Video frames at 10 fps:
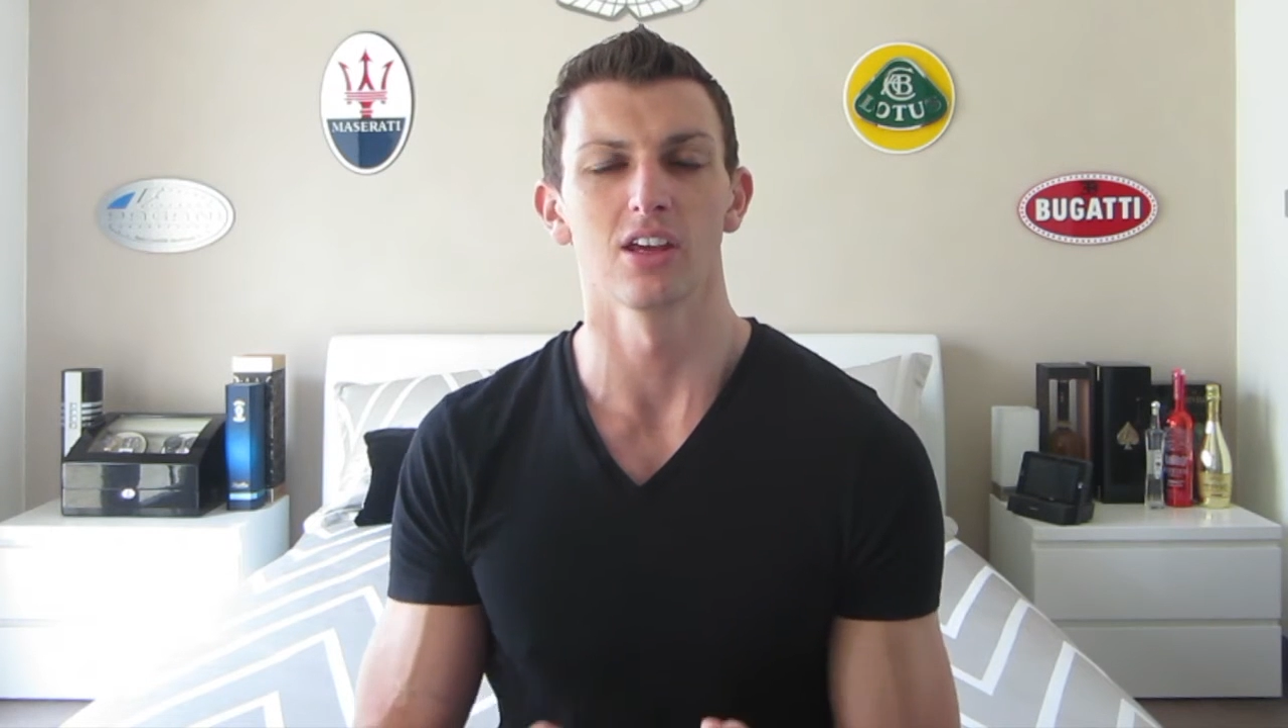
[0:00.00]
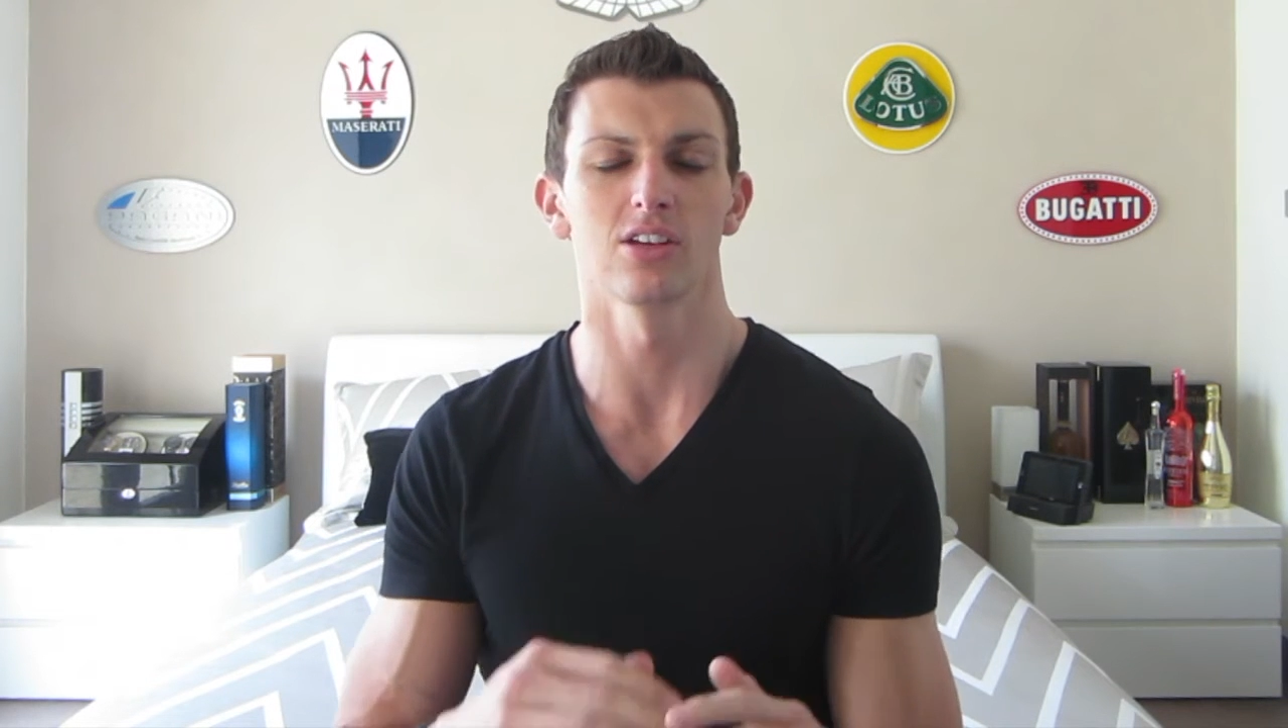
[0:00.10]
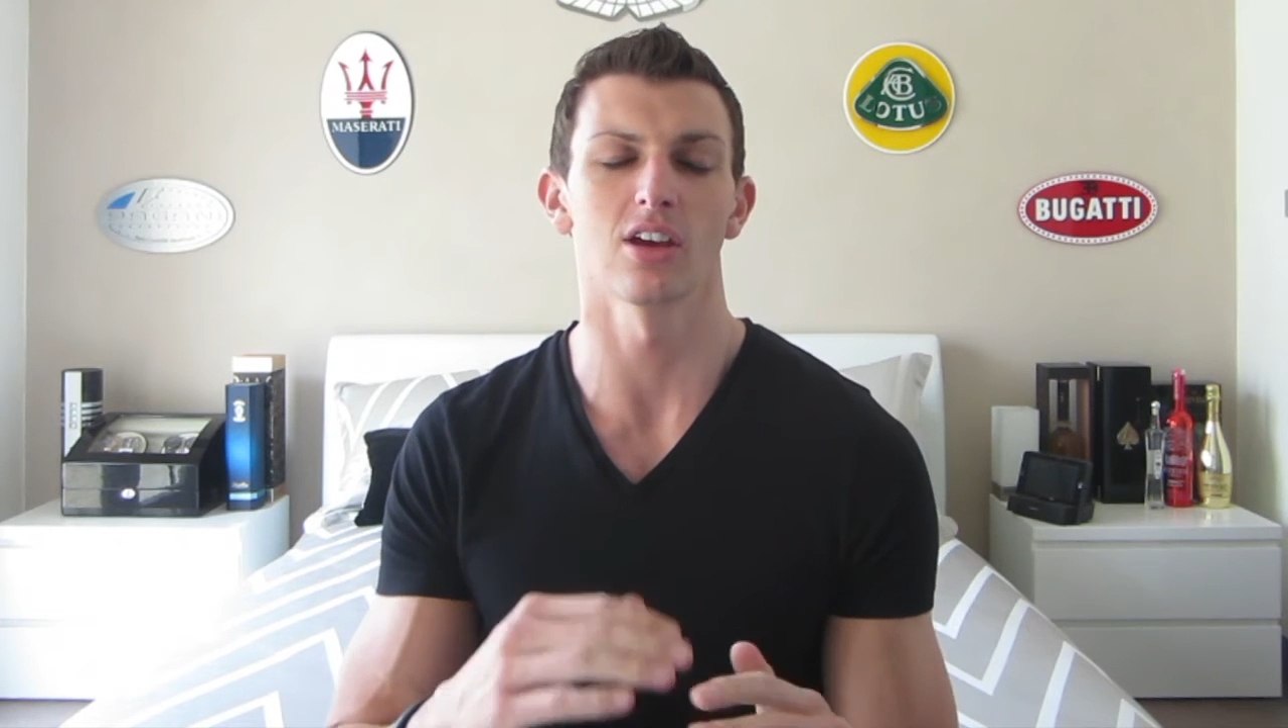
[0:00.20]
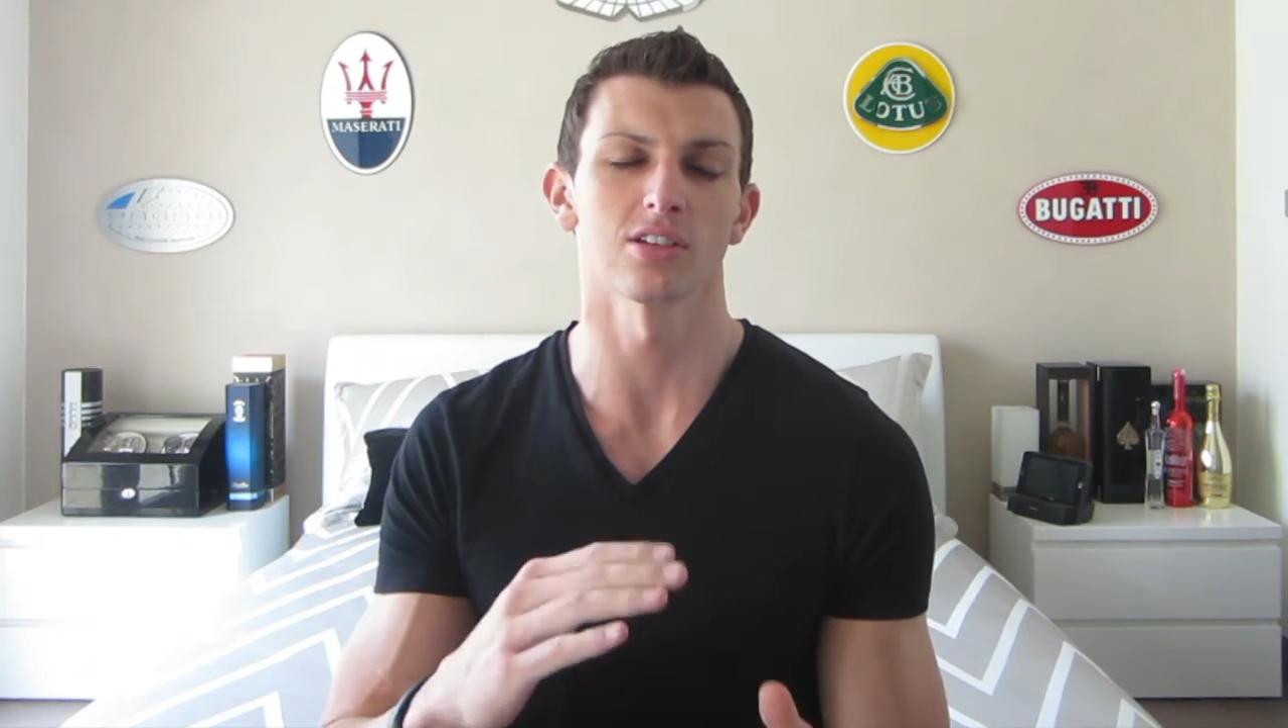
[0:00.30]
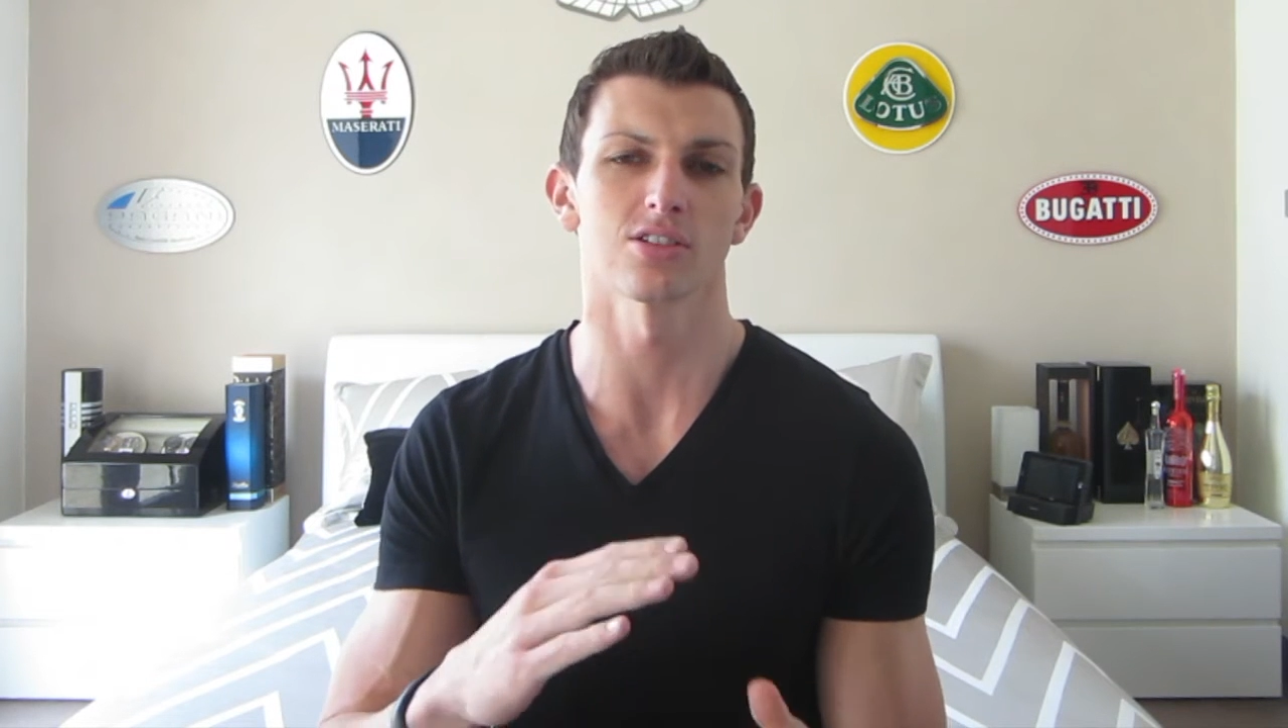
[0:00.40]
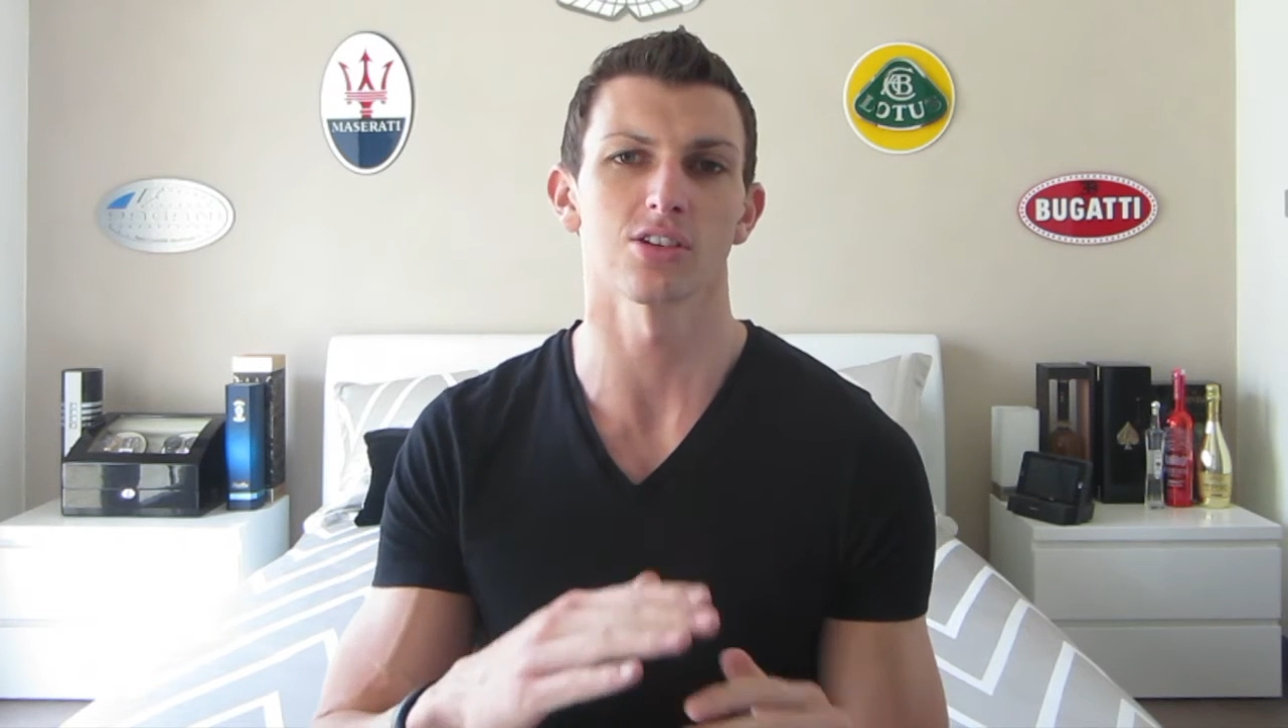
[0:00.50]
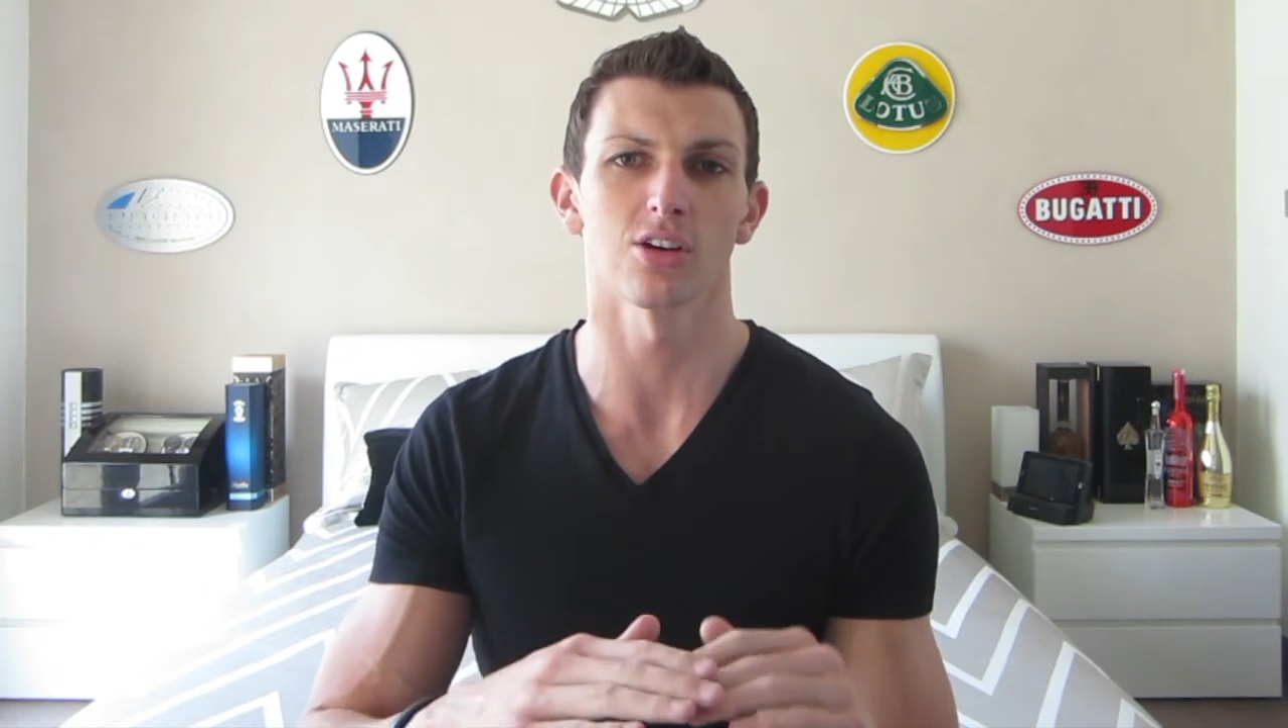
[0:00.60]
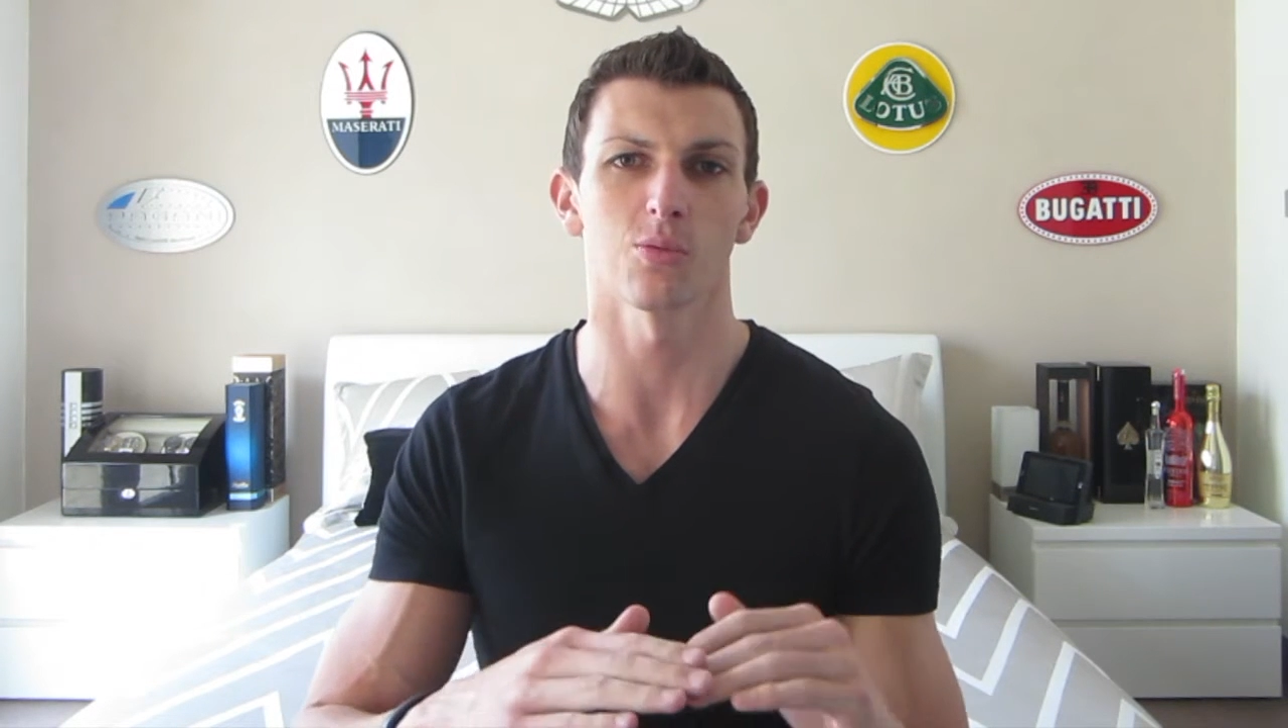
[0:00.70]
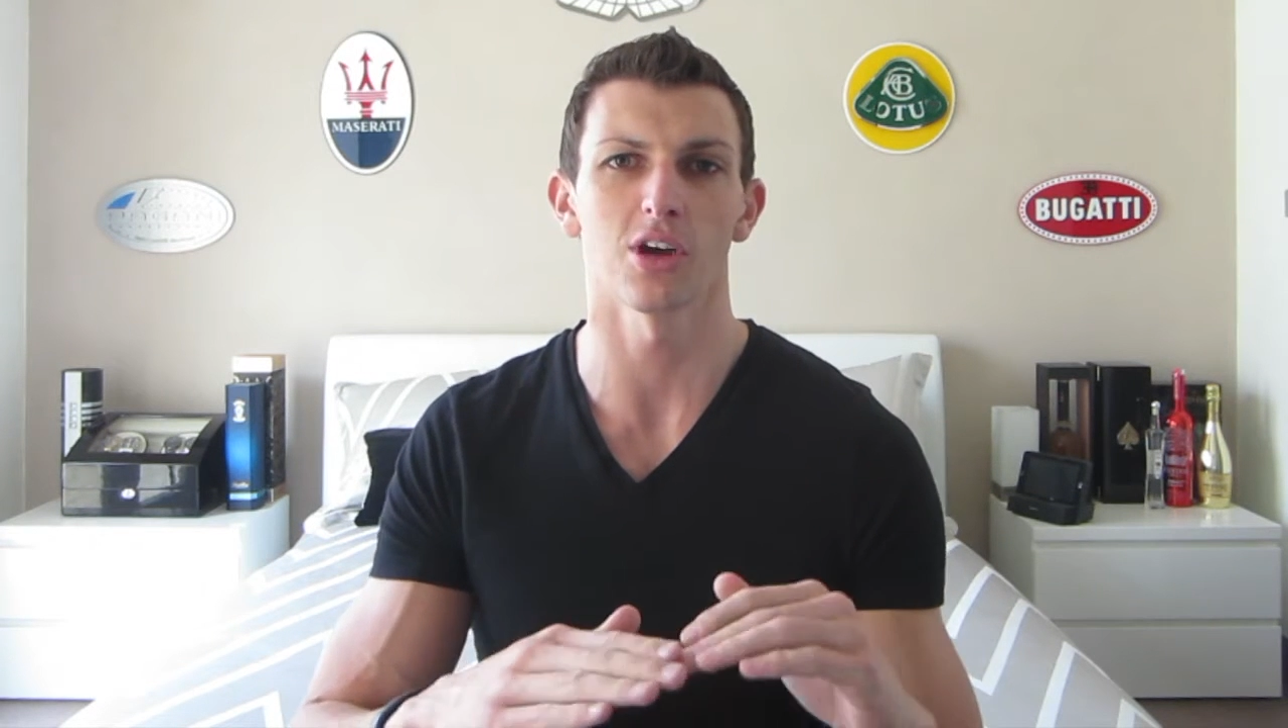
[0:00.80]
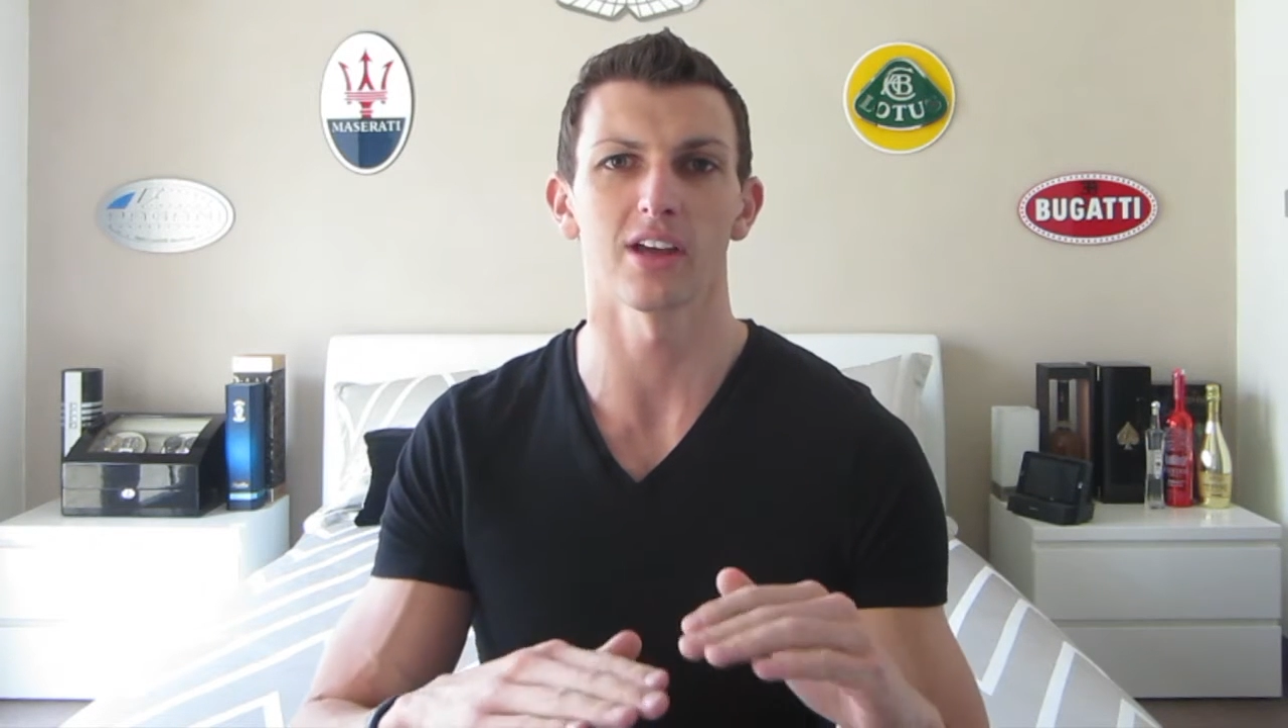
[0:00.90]
you can sort
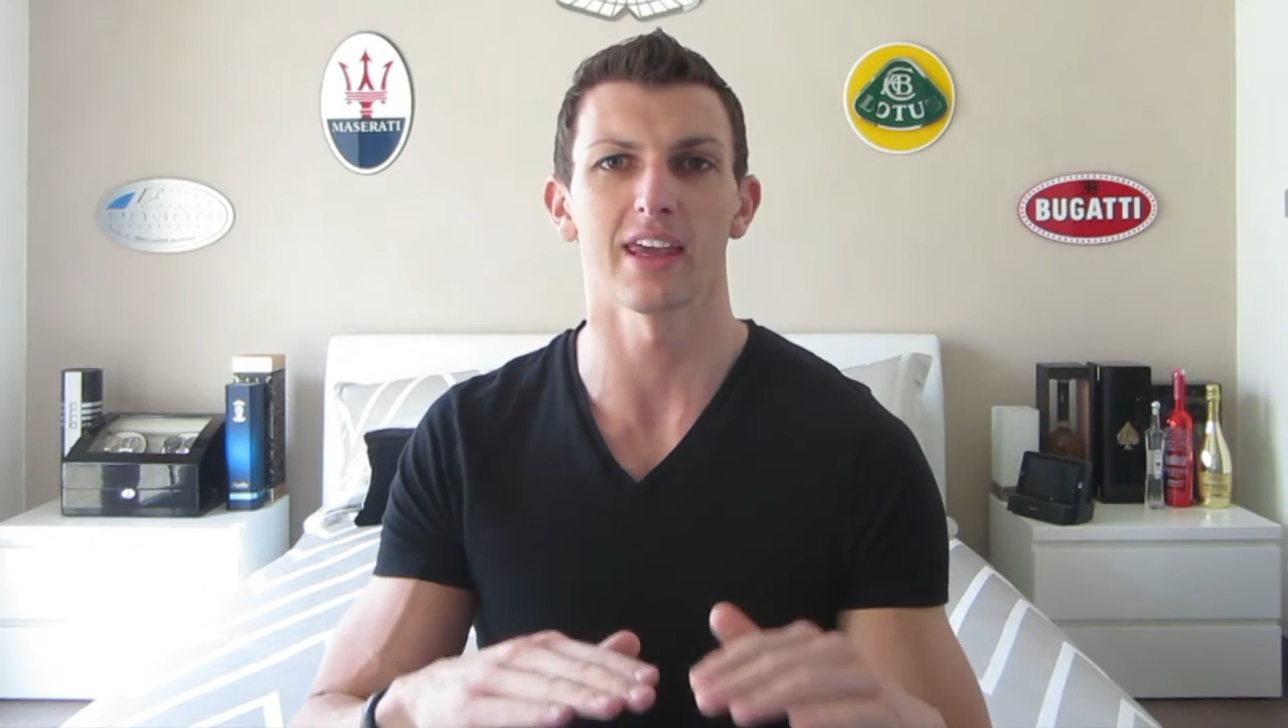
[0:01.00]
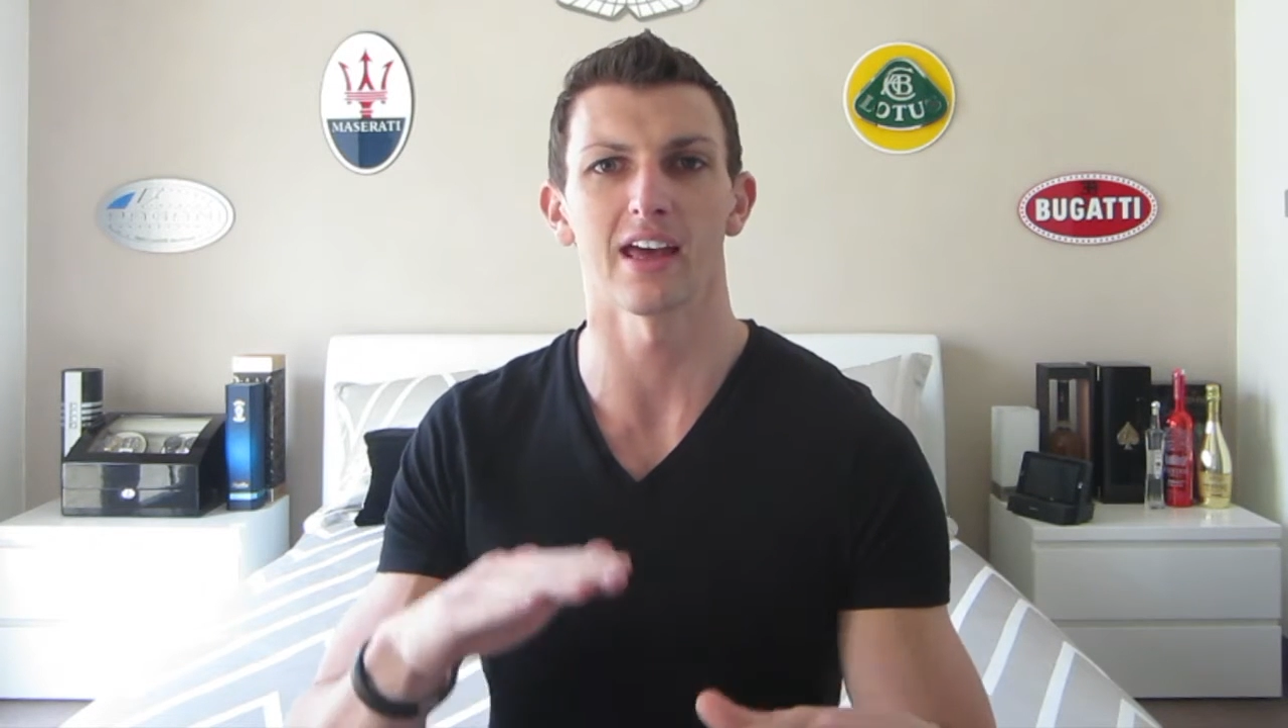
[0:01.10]
of work